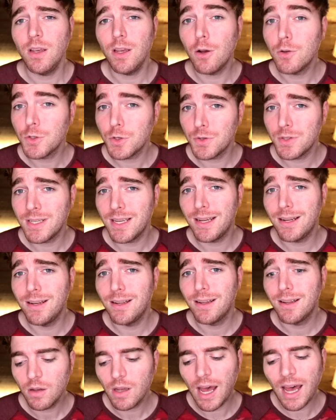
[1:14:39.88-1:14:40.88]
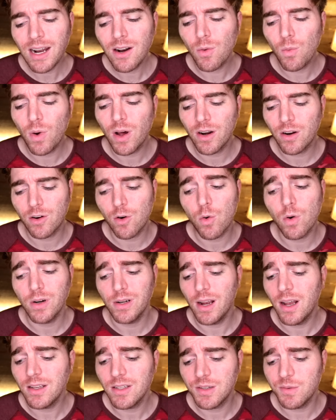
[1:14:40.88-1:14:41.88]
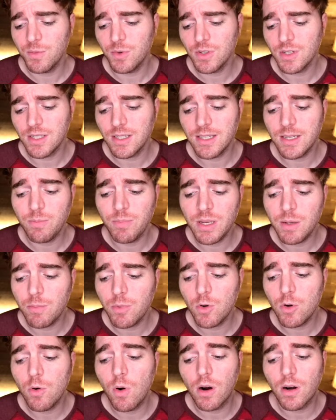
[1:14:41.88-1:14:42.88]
He also said, I don't want our core customers to see people who